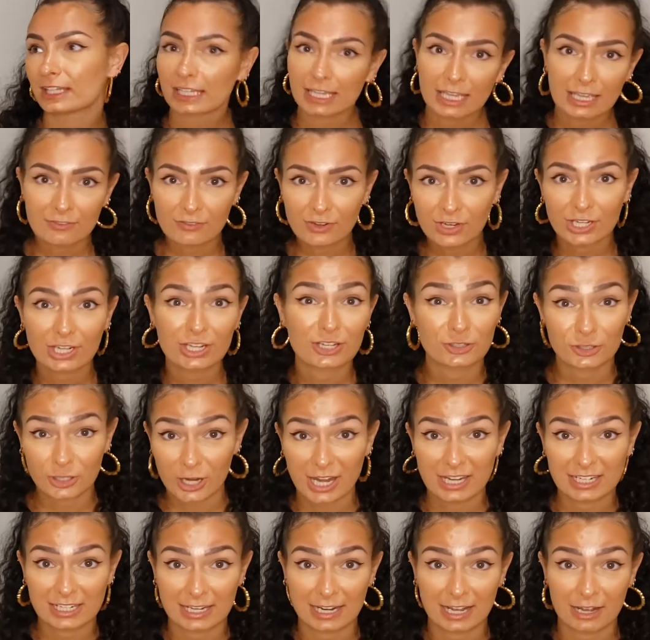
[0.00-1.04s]
gave in and
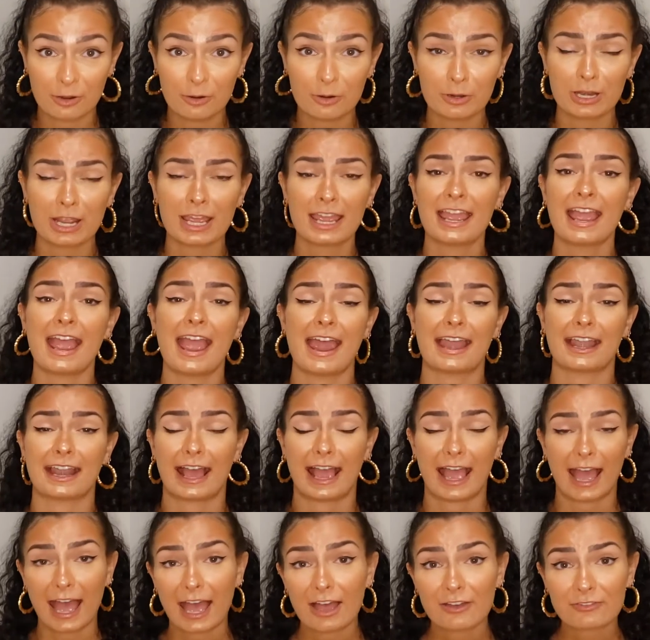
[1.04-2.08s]
tried it out, and I
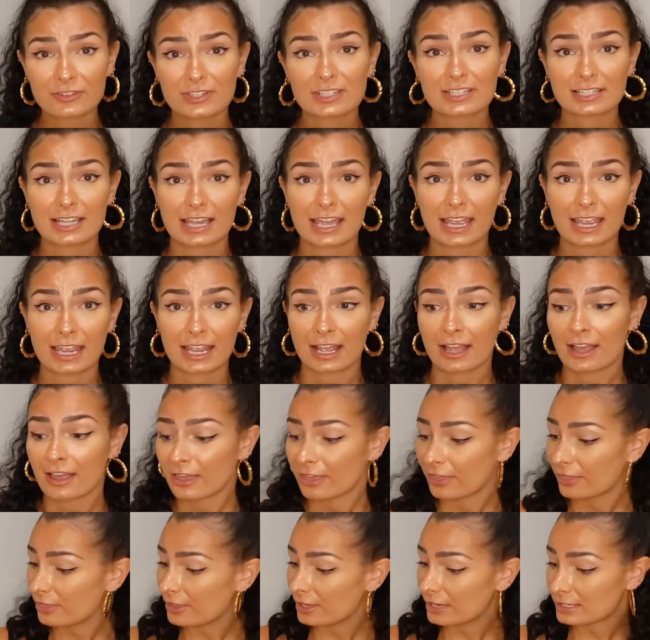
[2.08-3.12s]
have to say
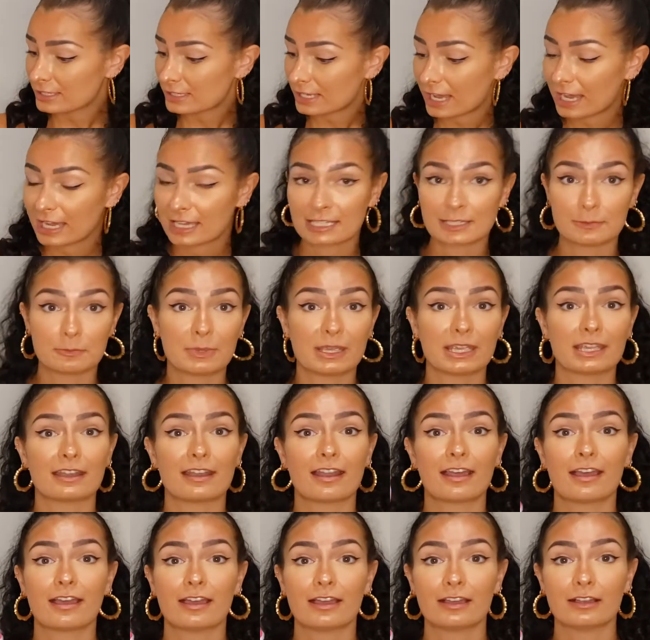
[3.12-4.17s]
this has been
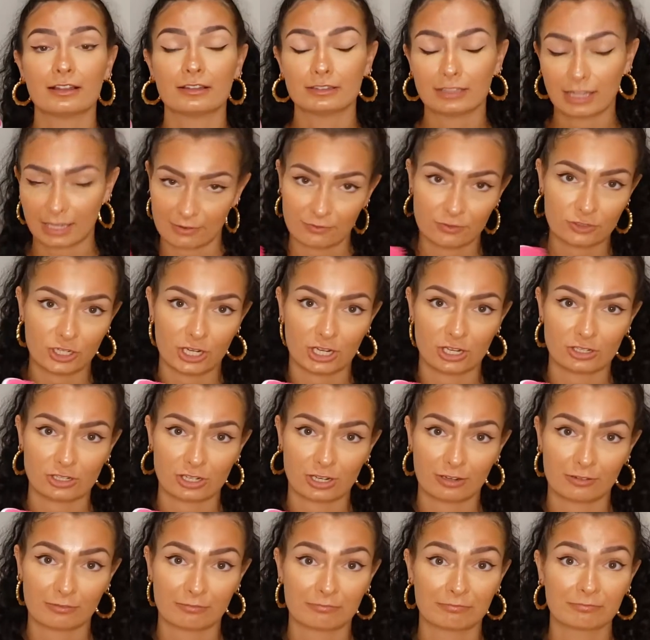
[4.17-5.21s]
life-changing.
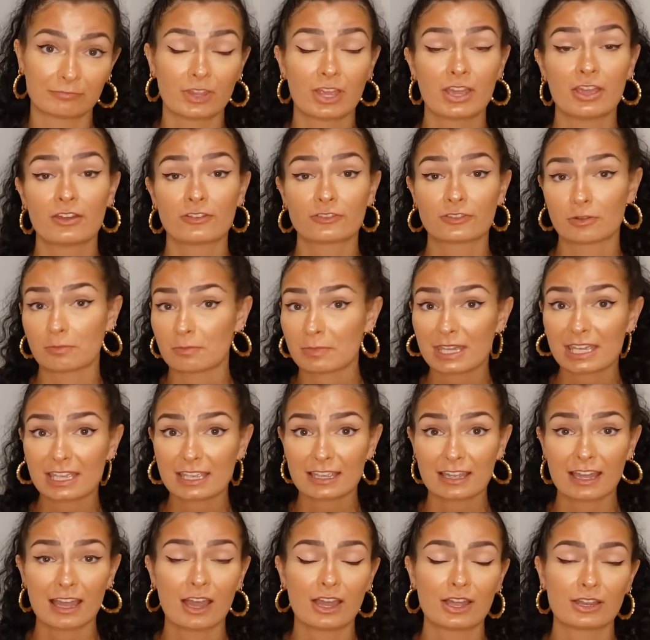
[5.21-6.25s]
For me,
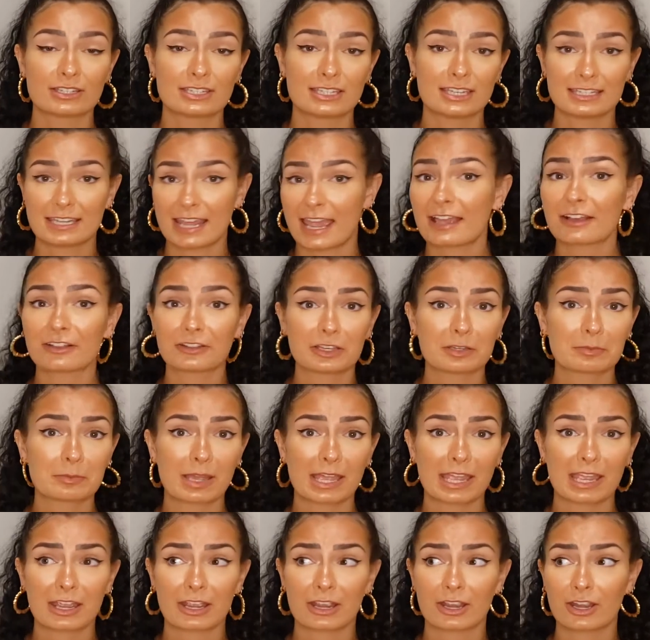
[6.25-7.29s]
detangling my
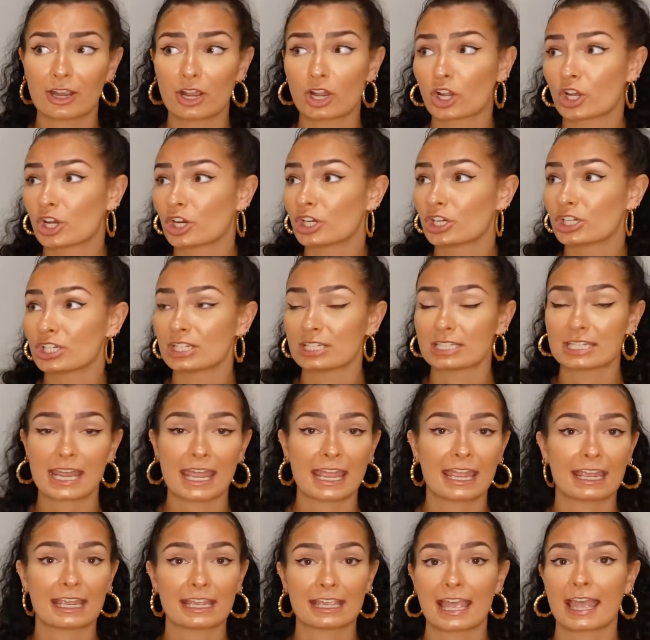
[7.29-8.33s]
hair could
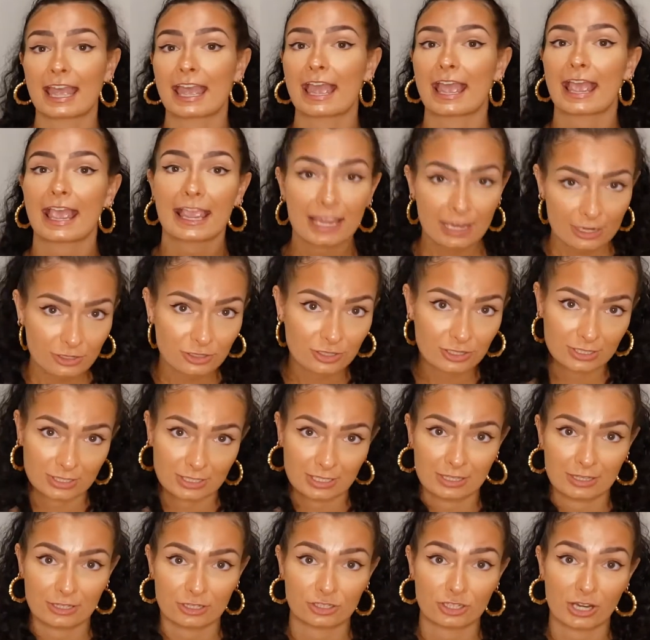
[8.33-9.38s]
take ages
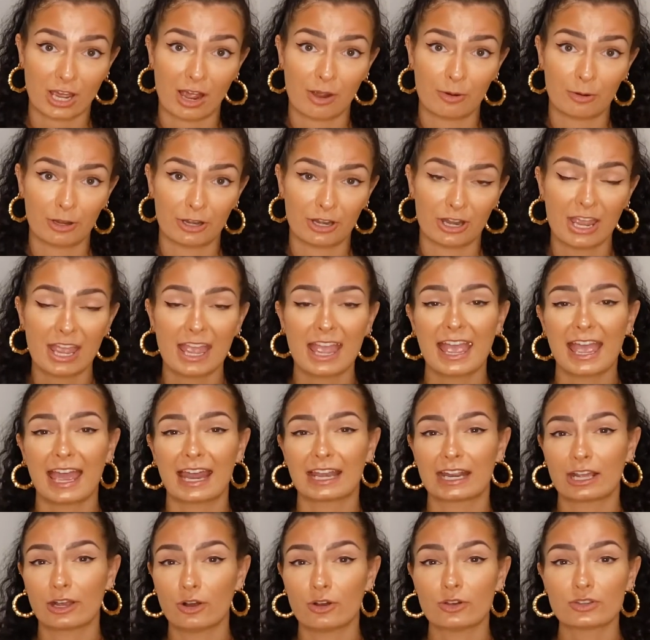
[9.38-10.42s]
in the shower, and
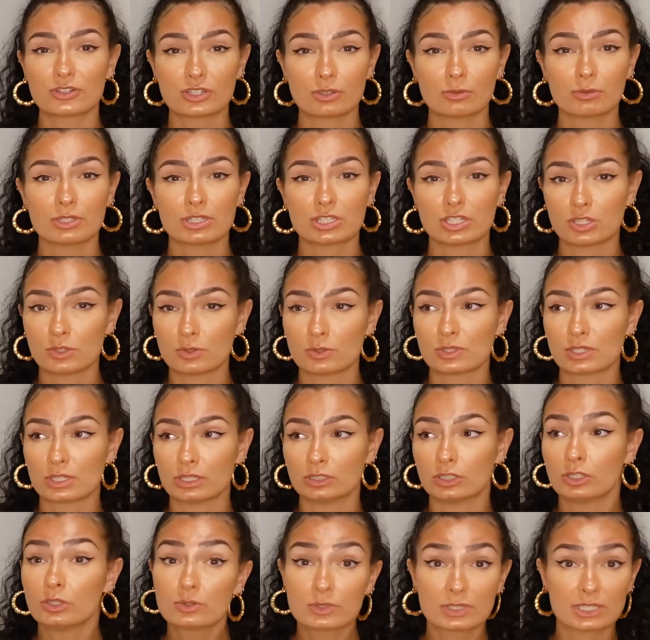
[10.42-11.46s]
I also was
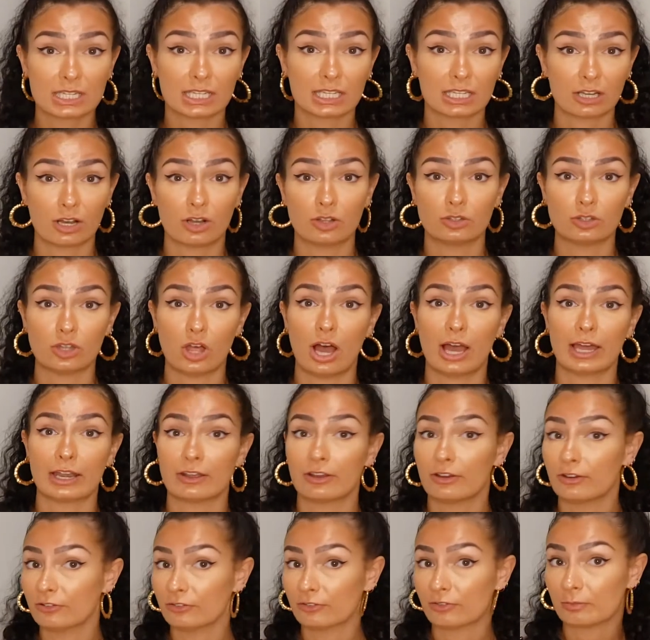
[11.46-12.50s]
losing a lot
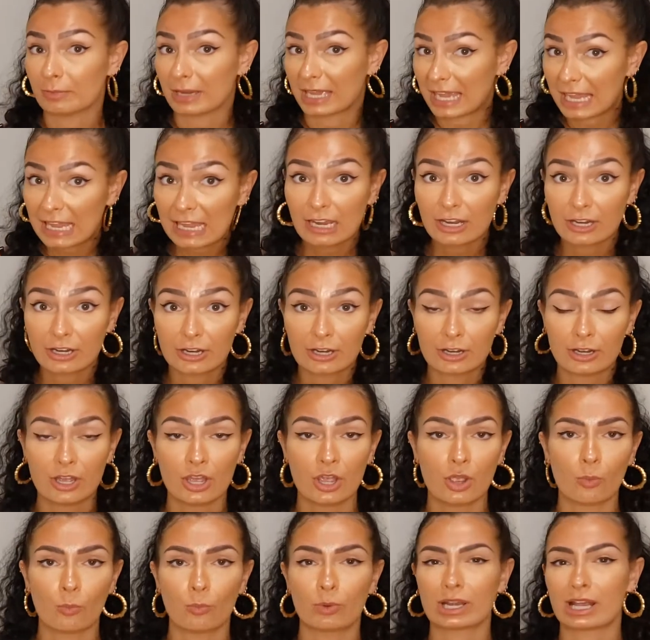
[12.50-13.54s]
of my hair
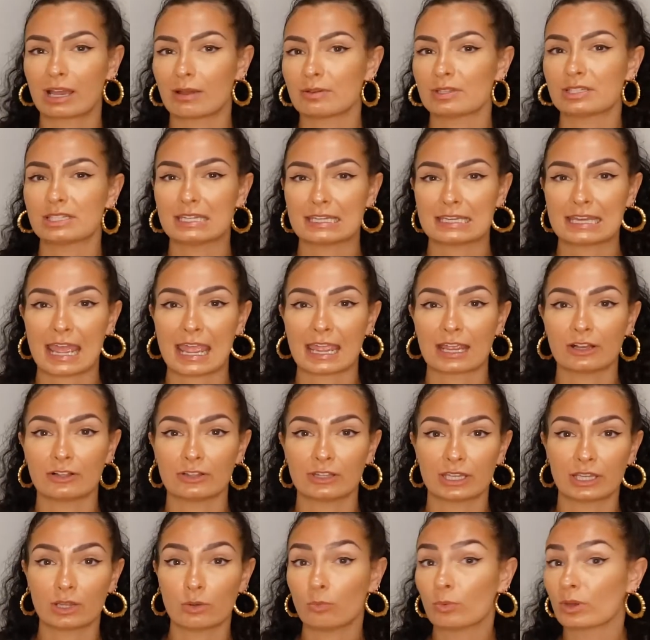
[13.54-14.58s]
when I was
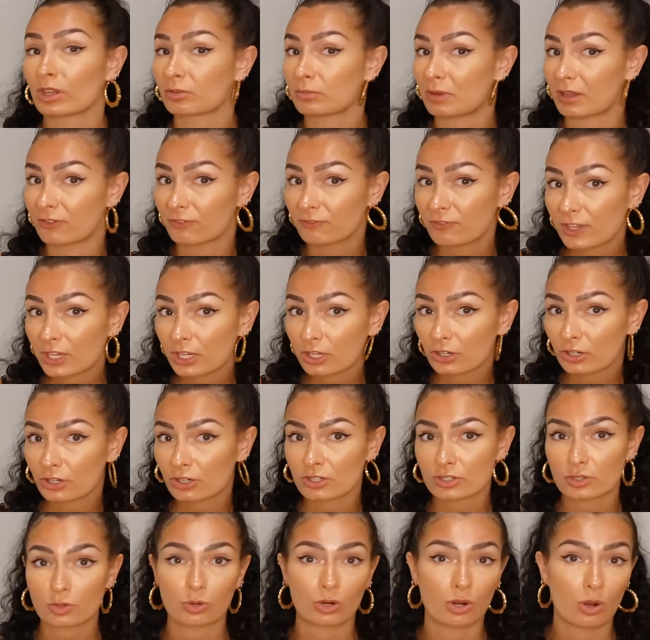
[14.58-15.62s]
detangling with my fingers
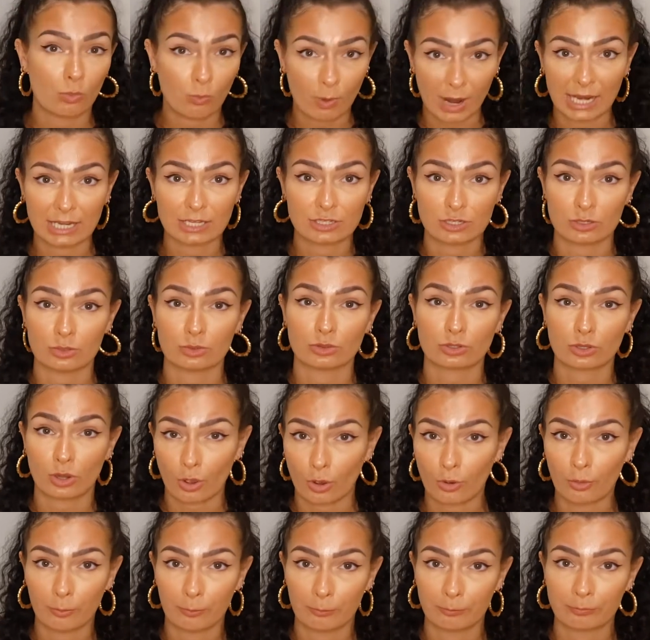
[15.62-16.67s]
or a wide tooth comb.